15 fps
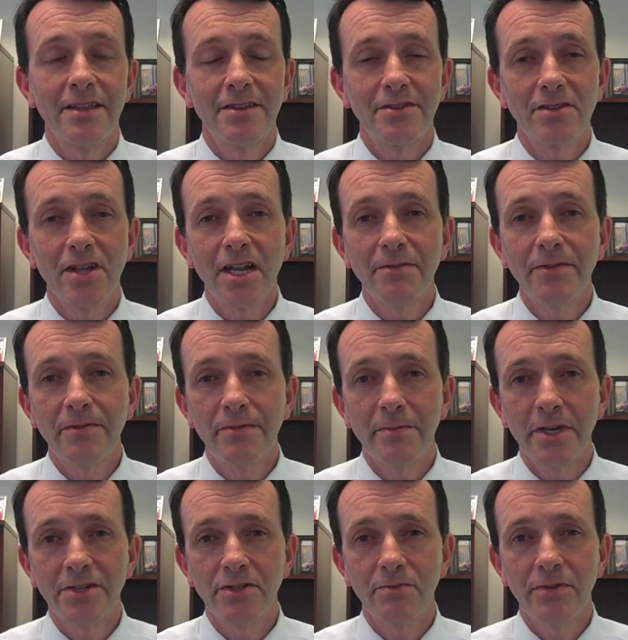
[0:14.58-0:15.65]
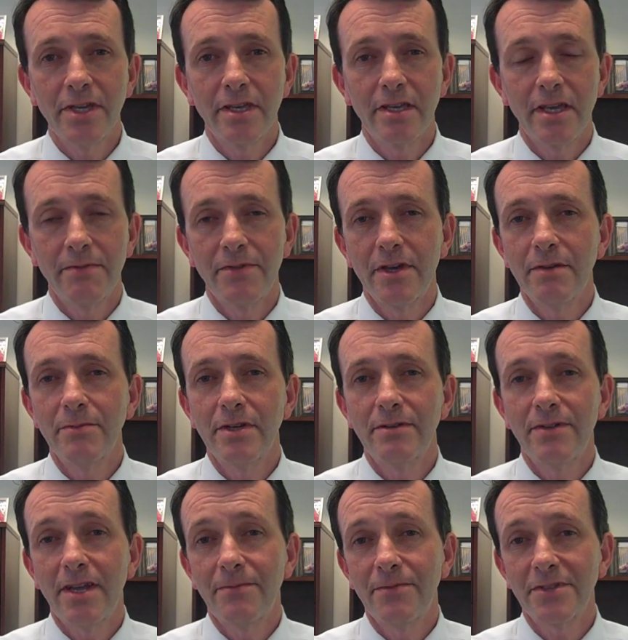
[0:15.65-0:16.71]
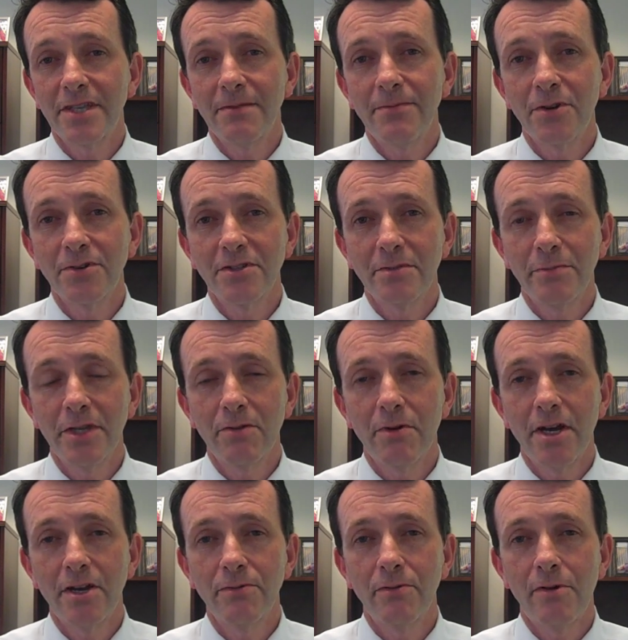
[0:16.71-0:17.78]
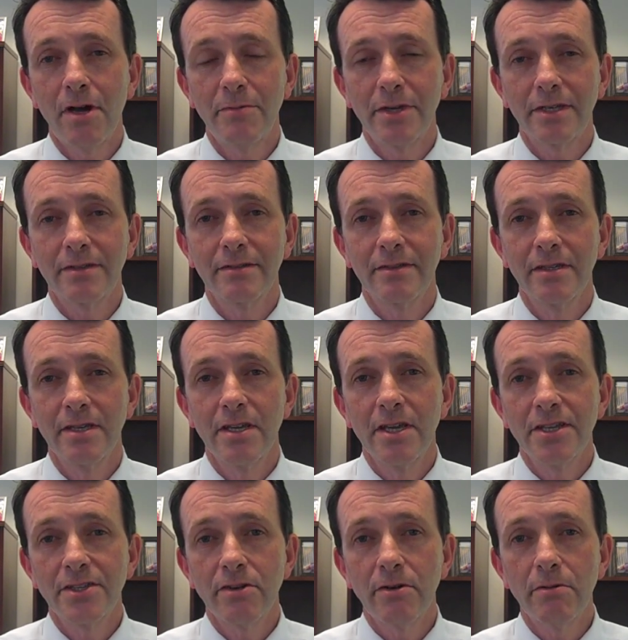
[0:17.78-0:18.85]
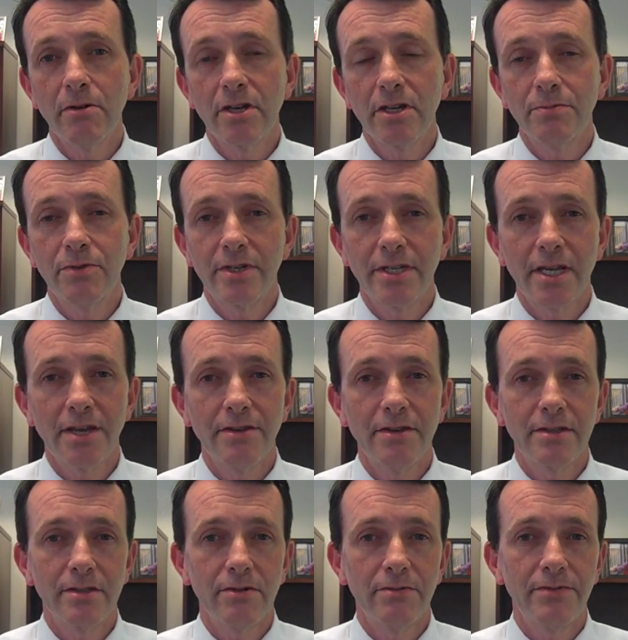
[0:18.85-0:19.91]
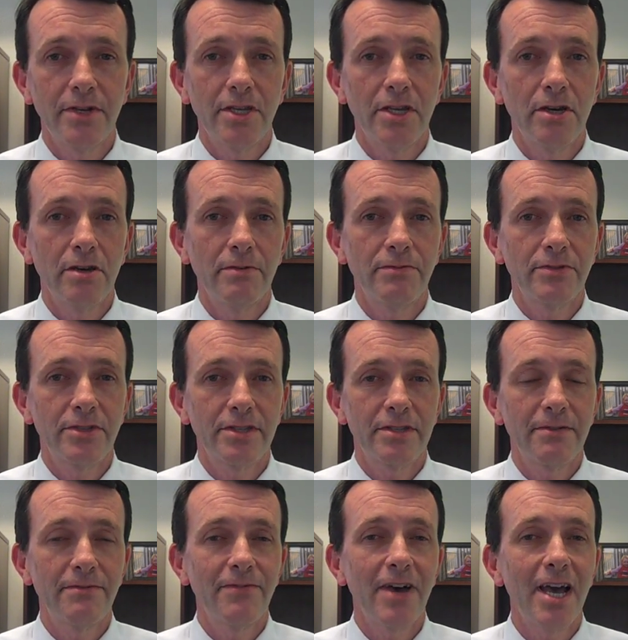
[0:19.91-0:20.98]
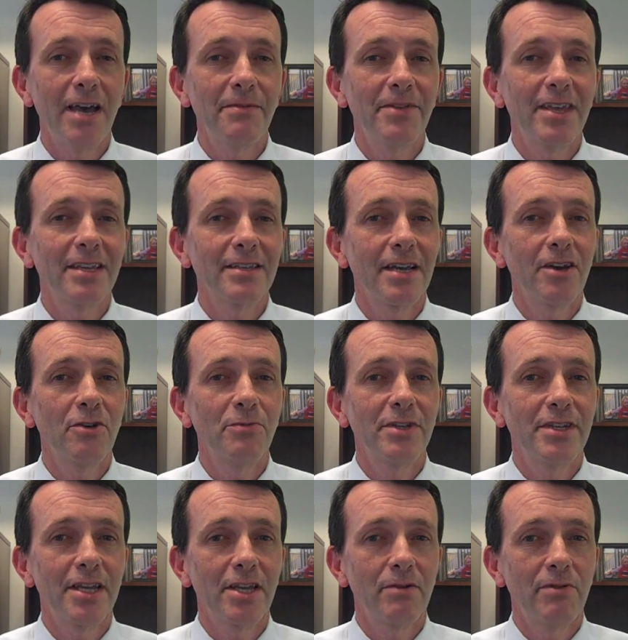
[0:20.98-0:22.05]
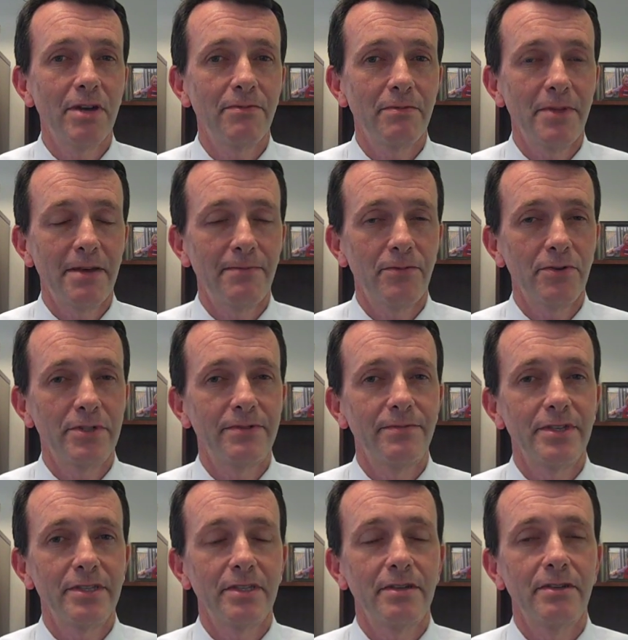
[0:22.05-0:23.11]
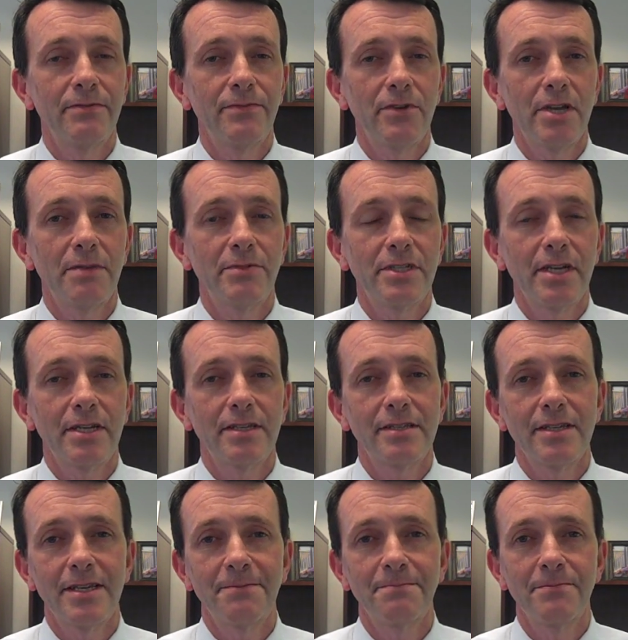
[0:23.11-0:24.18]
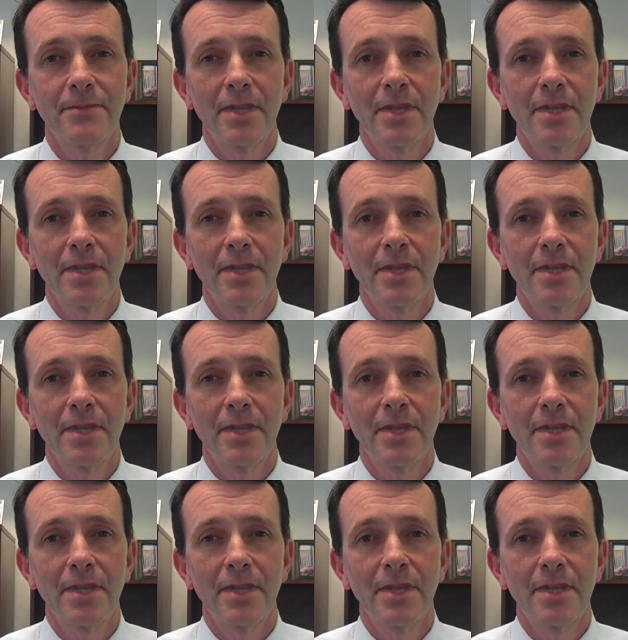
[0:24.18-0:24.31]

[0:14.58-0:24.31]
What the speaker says: There's a lot of information we give them, and for some folks it can be quite overwhelming. So we wanted to put together this little video of just the 5 things I hope you take away from that first visit for hepatitis C.